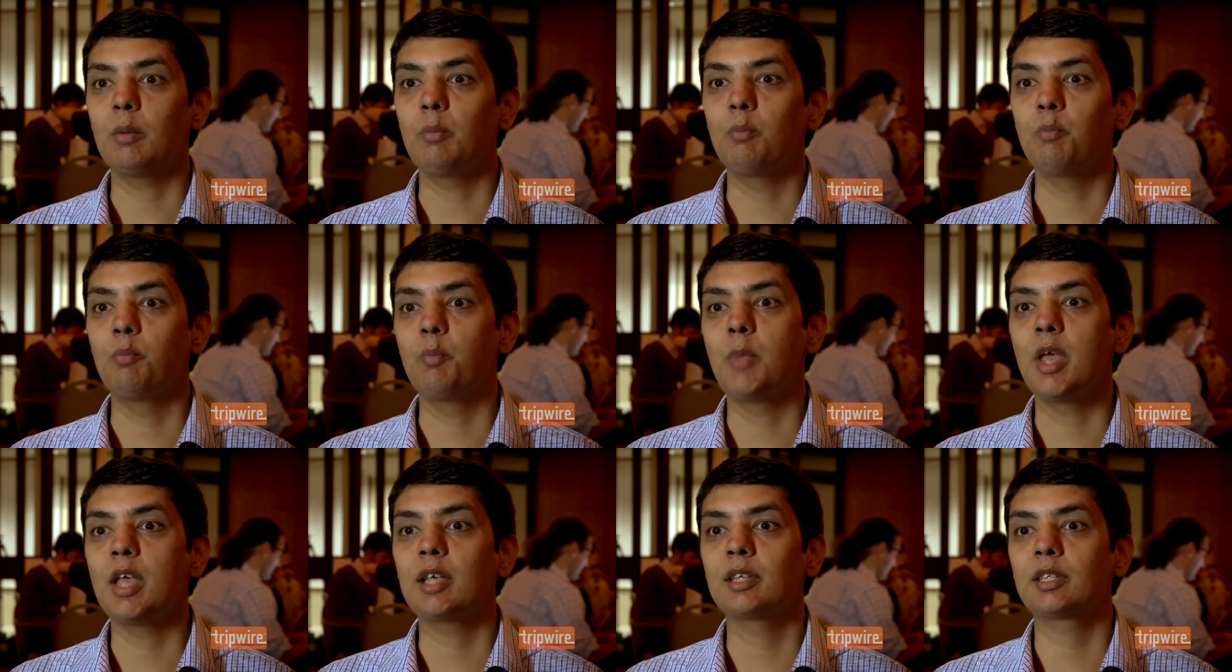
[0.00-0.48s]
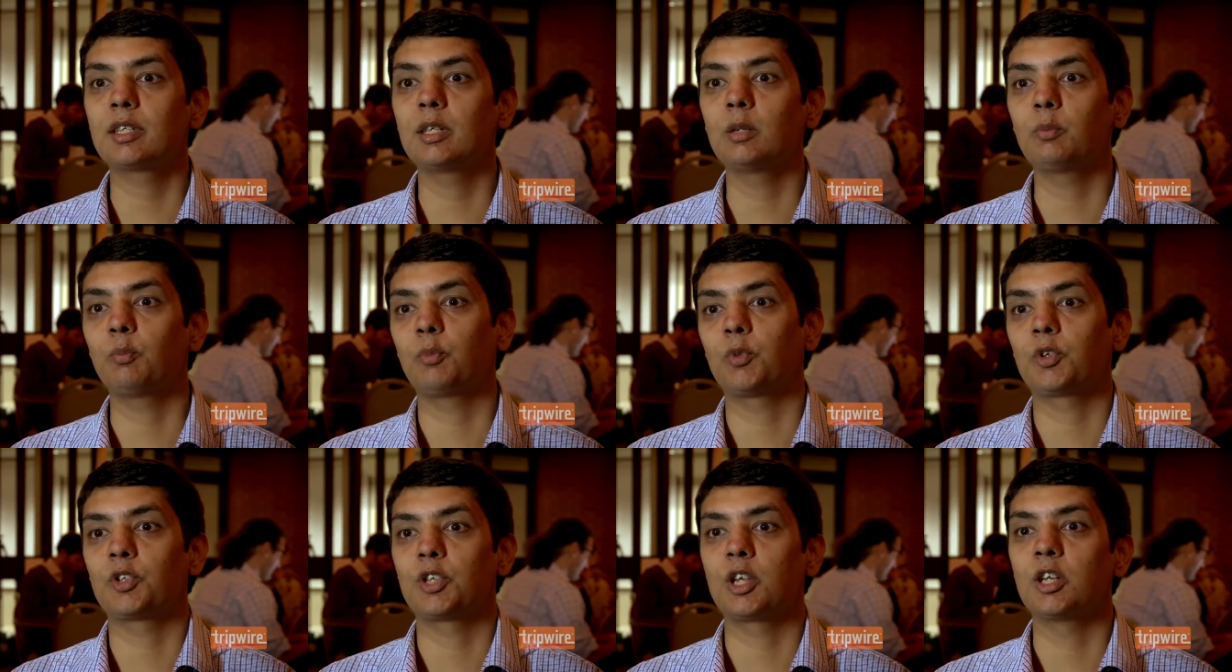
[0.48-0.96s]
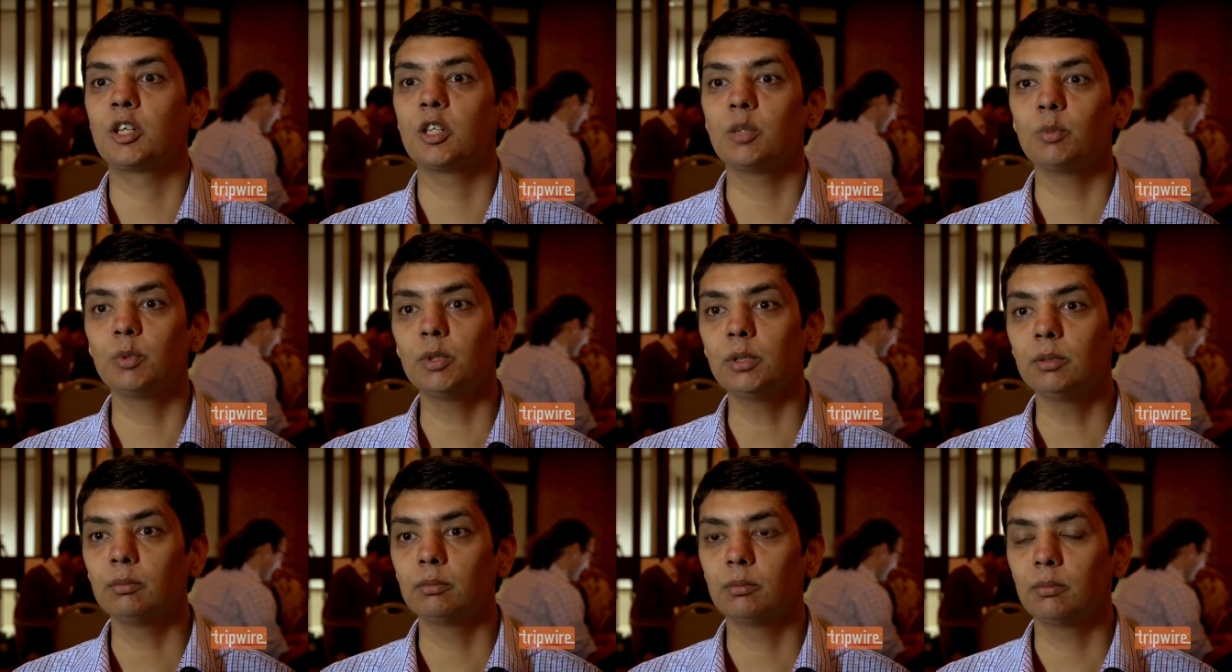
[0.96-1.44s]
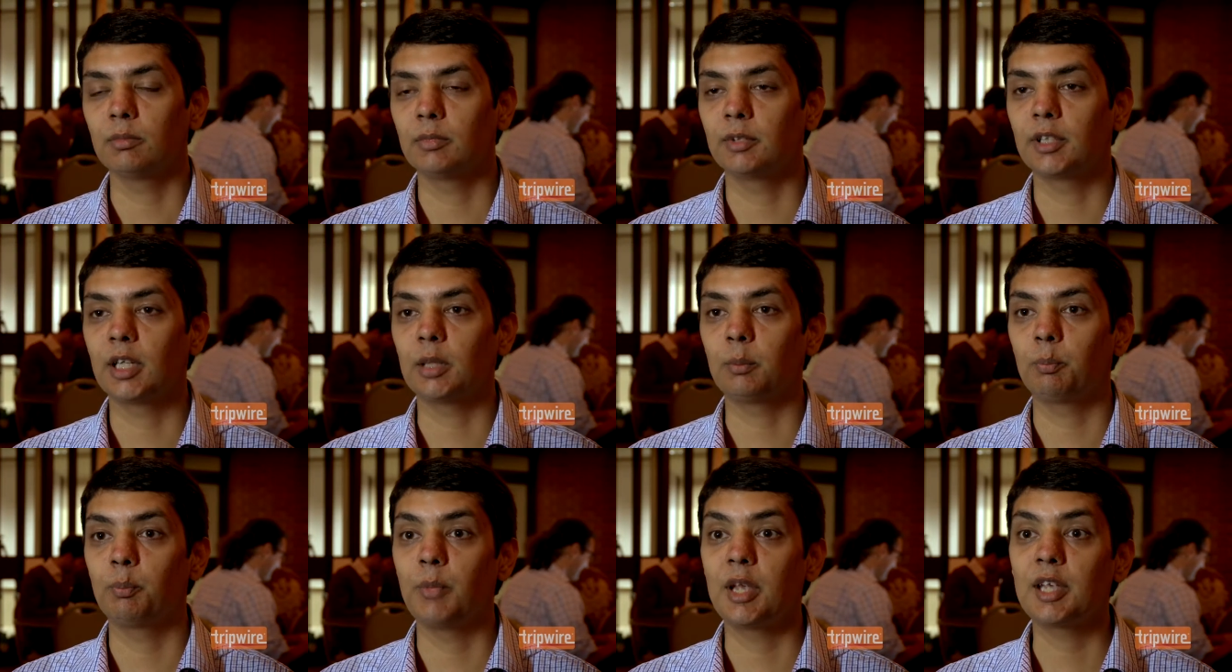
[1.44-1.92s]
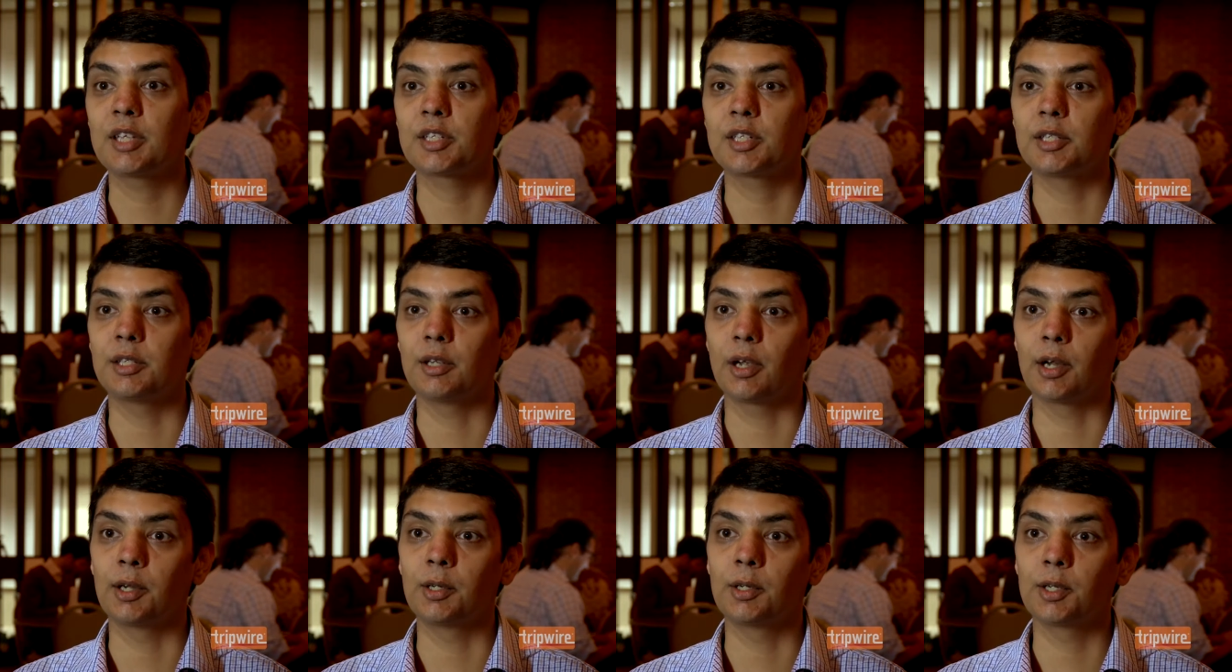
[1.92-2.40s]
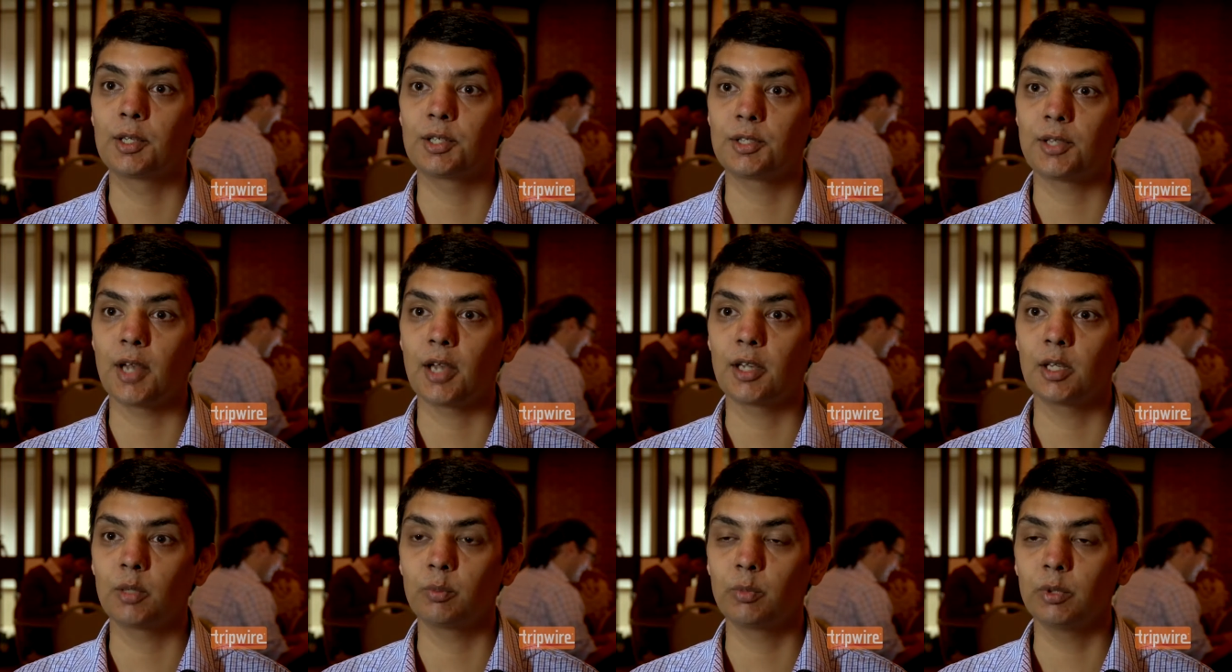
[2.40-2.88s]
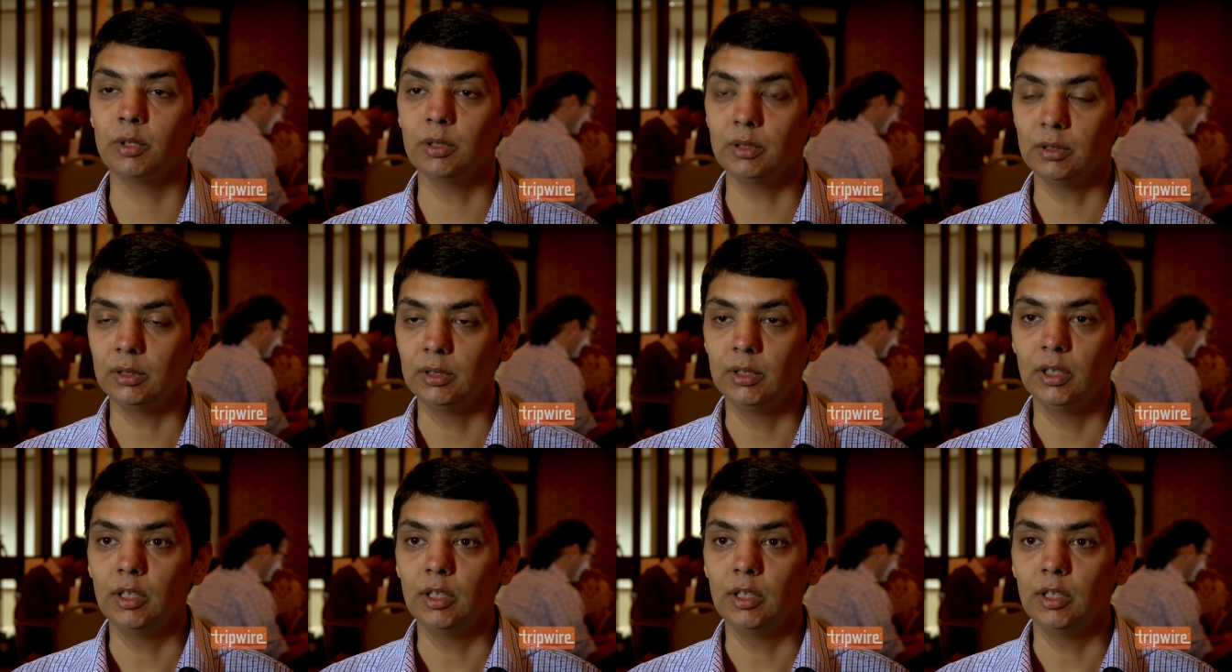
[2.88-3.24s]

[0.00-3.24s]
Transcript: makes it presentable, that makes it understandable.